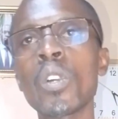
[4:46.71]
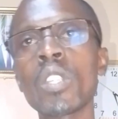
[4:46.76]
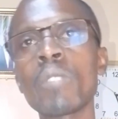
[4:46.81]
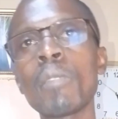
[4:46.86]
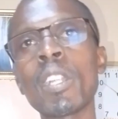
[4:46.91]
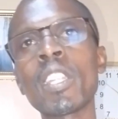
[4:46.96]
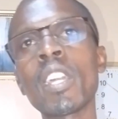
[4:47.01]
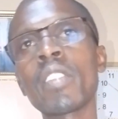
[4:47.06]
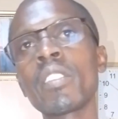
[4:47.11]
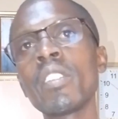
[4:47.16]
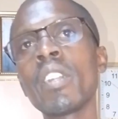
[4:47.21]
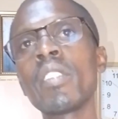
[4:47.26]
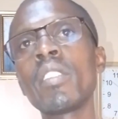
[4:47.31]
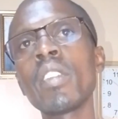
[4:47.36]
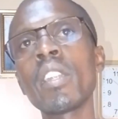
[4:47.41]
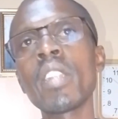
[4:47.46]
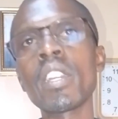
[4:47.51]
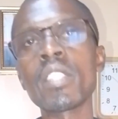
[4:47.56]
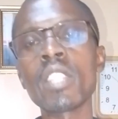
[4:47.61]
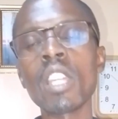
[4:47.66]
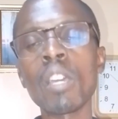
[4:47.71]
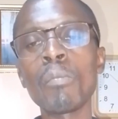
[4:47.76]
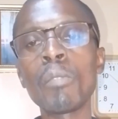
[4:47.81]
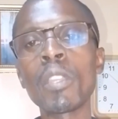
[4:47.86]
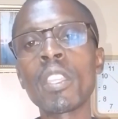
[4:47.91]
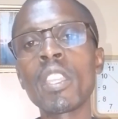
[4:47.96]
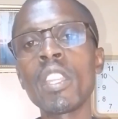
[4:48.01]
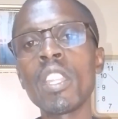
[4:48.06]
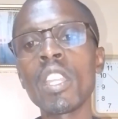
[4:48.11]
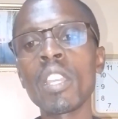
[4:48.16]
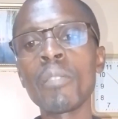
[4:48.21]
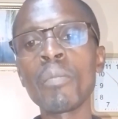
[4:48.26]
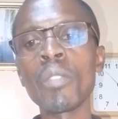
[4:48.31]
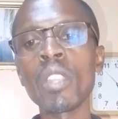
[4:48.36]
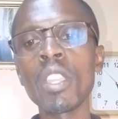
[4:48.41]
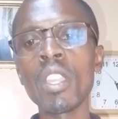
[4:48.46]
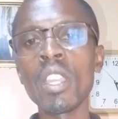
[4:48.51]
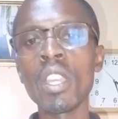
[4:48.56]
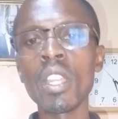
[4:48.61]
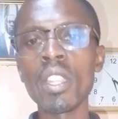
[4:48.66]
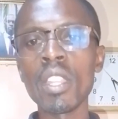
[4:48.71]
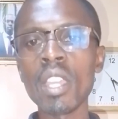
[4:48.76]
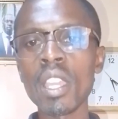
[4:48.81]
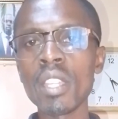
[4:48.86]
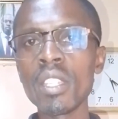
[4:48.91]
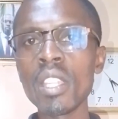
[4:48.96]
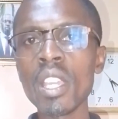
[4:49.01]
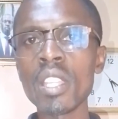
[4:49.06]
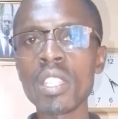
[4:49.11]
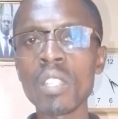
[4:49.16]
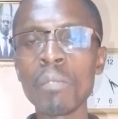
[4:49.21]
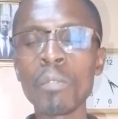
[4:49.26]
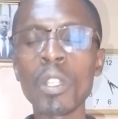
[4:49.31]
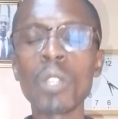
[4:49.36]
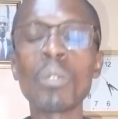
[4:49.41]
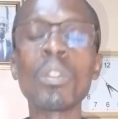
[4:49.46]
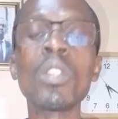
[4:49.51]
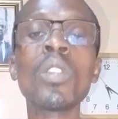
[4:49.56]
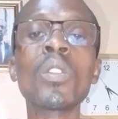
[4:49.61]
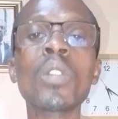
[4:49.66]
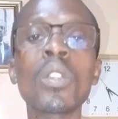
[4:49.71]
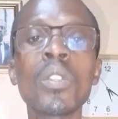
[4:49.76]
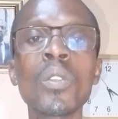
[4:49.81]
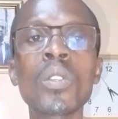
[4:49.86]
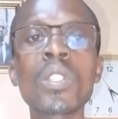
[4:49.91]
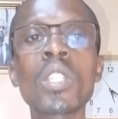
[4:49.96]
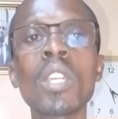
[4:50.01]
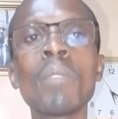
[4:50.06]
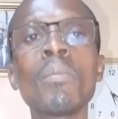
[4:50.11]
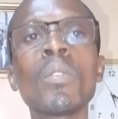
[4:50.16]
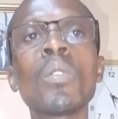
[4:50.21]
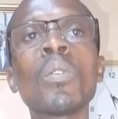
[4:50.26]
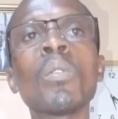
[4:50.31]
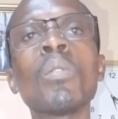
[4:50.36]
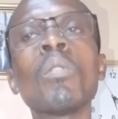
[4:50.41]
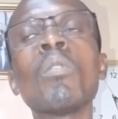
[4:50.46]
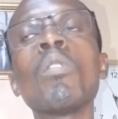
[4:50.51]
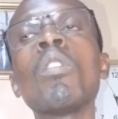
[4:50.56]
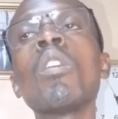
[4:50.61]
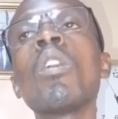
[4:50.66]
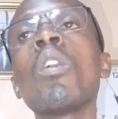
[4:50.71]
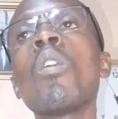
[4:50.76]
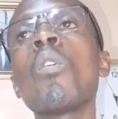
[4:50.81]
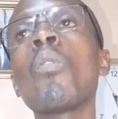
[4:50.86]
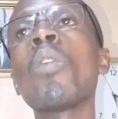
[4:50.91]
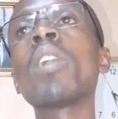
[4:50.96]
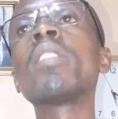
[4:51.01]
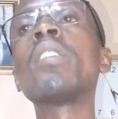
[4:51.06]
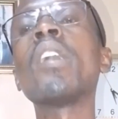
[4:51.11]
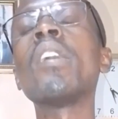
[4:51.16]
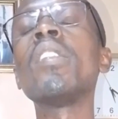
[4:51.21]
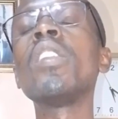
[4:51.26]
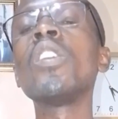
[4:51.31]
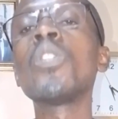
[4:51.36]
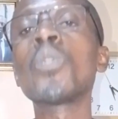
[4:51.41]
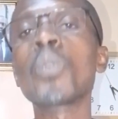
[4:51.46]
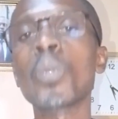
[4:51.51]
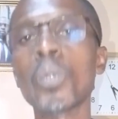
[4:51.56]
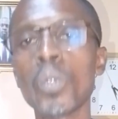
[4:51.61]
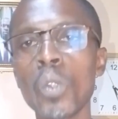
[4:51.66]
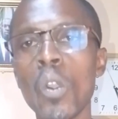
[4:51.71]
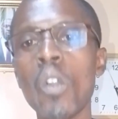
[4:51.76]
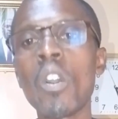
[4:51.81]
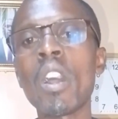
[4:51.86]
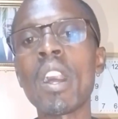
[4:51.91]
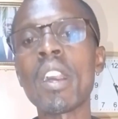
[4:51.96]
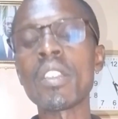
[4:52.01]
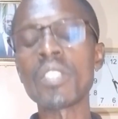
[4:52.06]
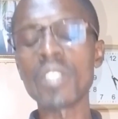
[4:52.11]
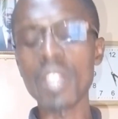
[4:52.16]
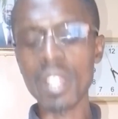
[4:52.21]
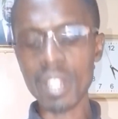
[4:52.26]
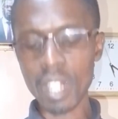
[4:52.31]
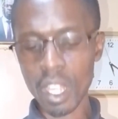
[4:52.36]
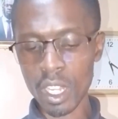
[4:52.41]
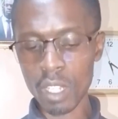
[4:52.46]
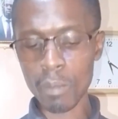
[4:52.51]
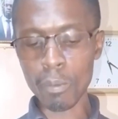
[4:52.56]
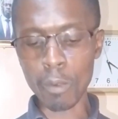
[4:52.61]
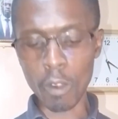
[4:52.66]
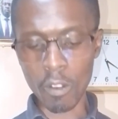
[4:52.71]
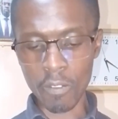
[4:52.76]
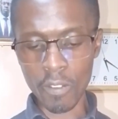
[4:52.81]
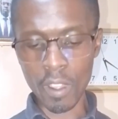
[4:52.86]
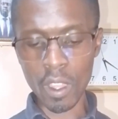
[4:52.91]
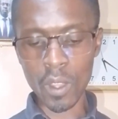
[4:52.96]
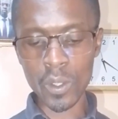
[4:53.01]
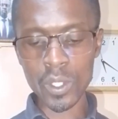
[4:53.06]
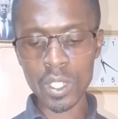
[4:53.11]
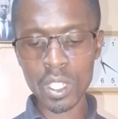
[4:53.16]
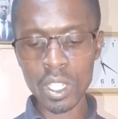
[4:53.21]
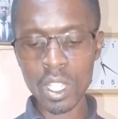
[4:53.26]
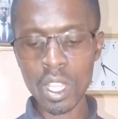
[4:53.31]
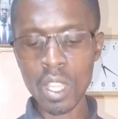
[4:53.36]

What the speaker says: But at grade 10, as they are beginning, the idea is simply to introduce them to what they need to know as they write profiles.